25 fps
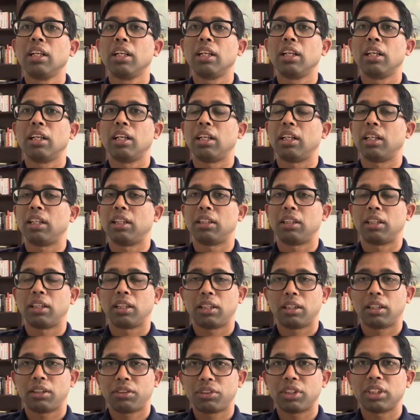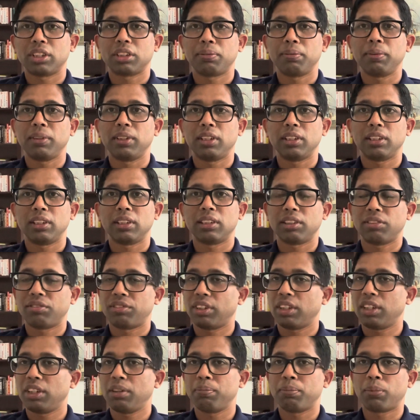And trust me, this is a
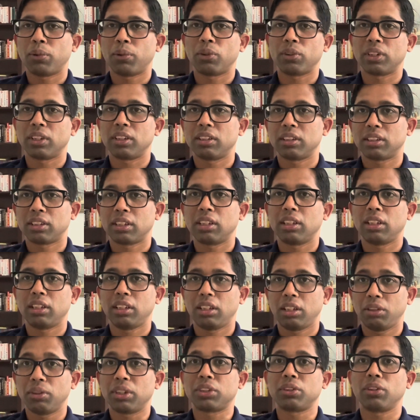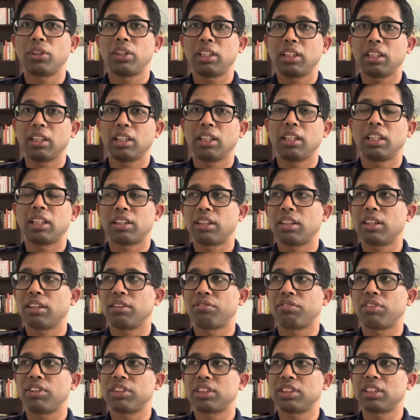very important, you actually get
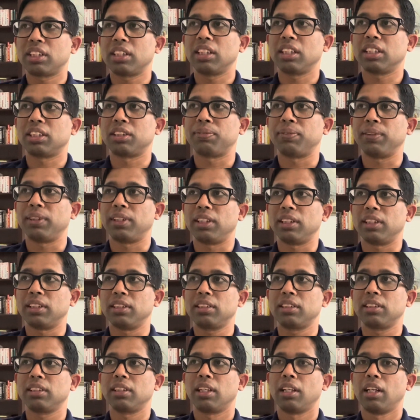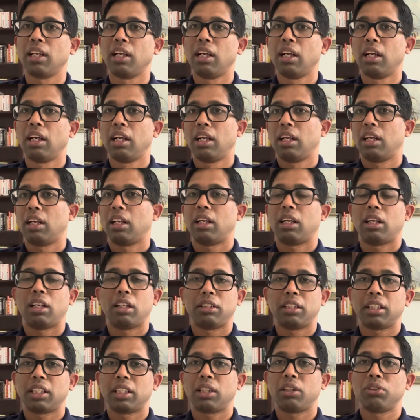first-hand experience.
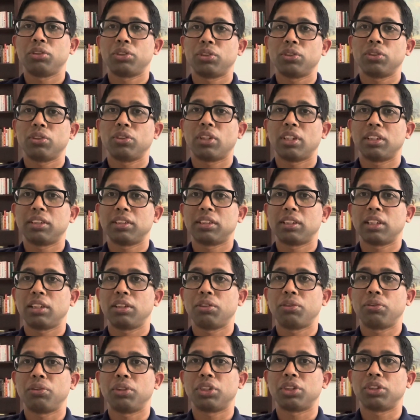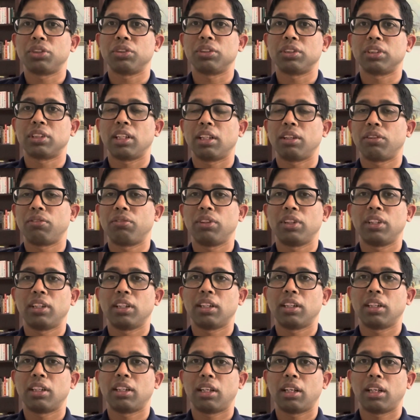They can also answer you questions like
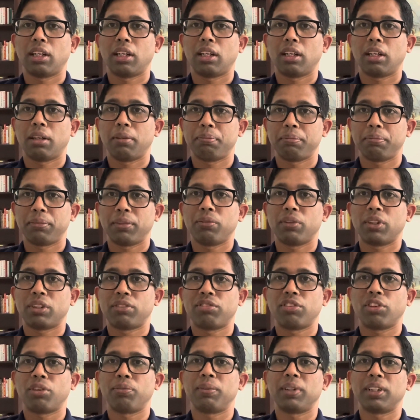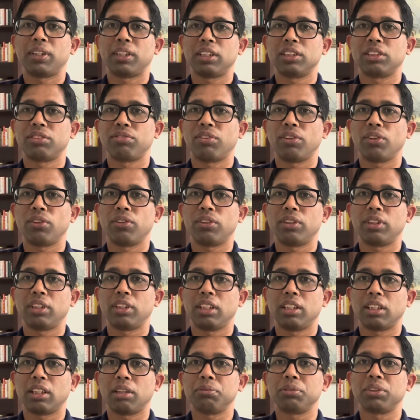whether what format is followed
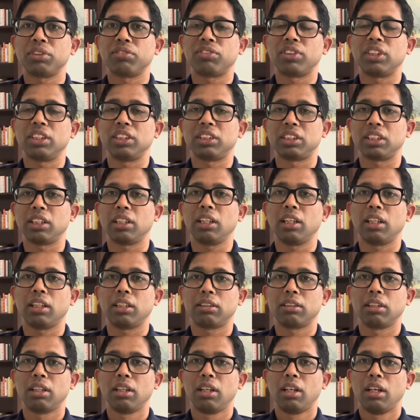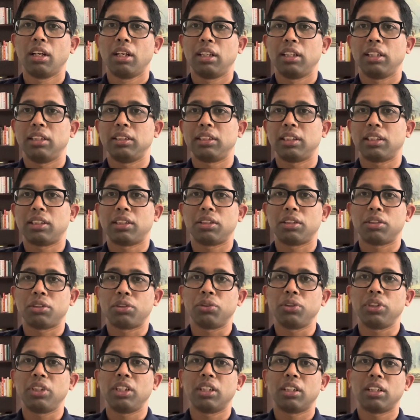in terms of teaching, like is it
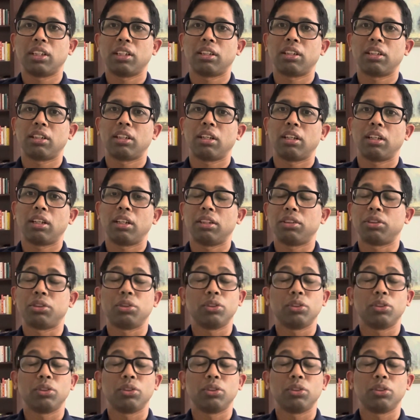2-hour